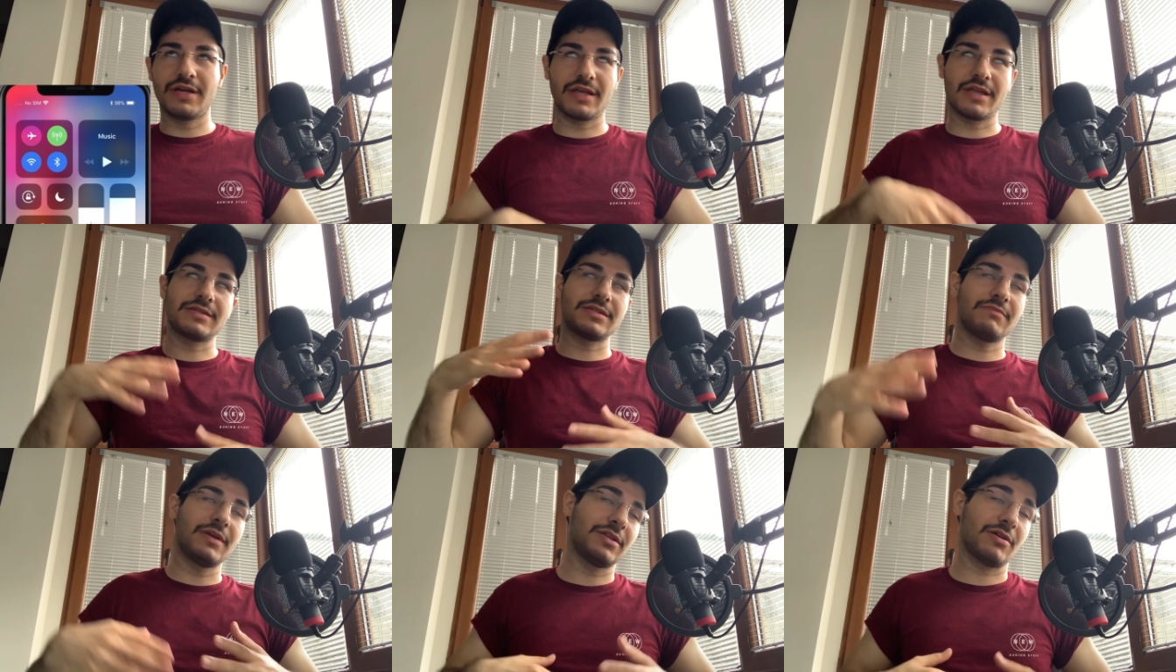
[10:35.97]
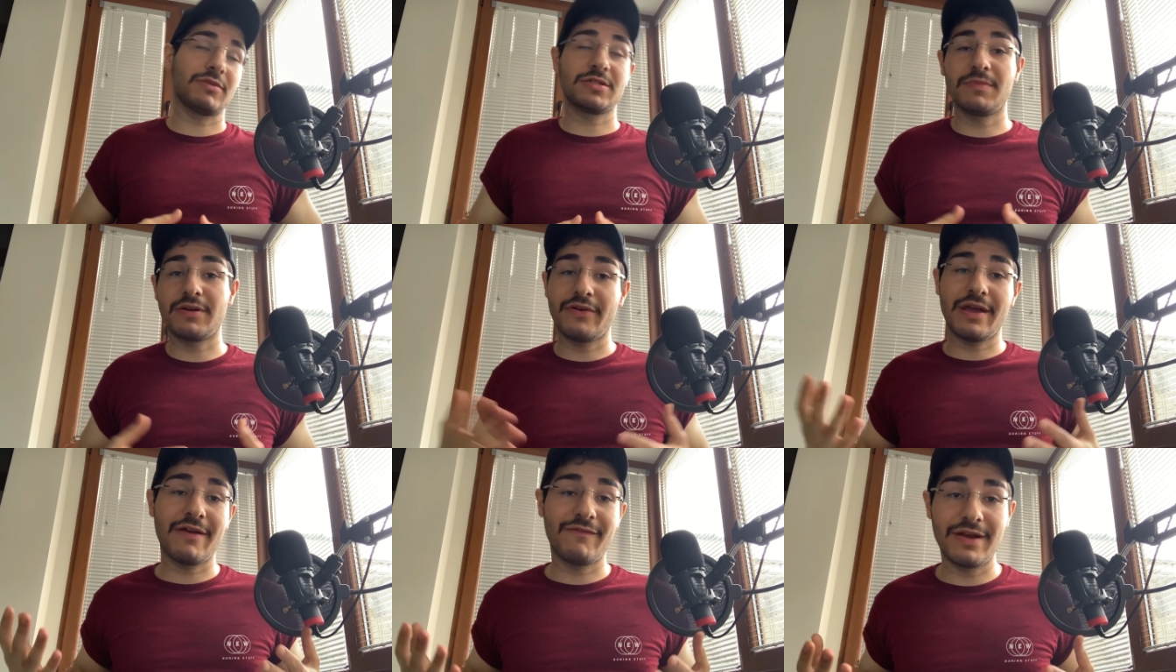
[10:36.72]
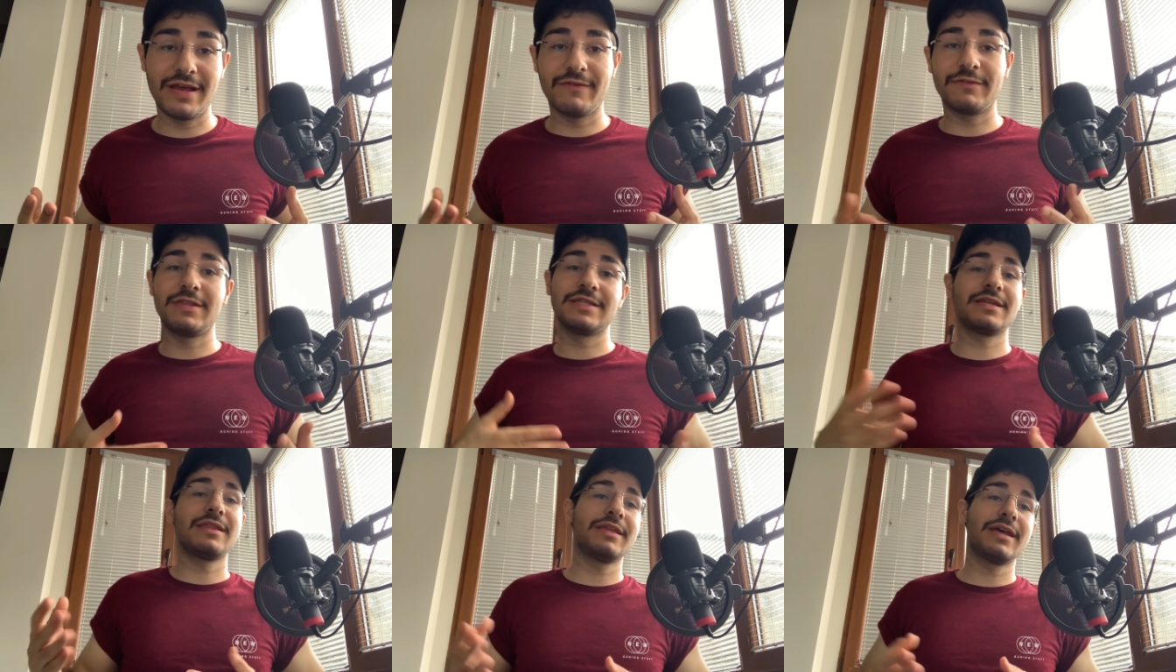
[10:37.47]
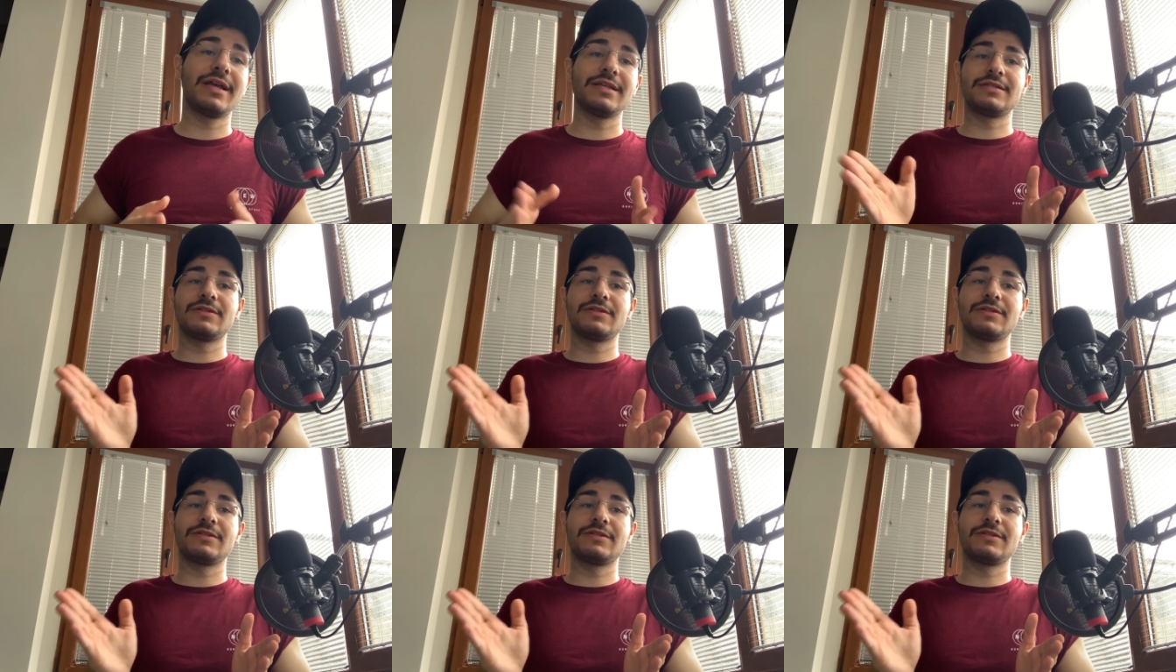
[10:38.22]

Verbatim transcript: like estimate how much battery I have left, this and that.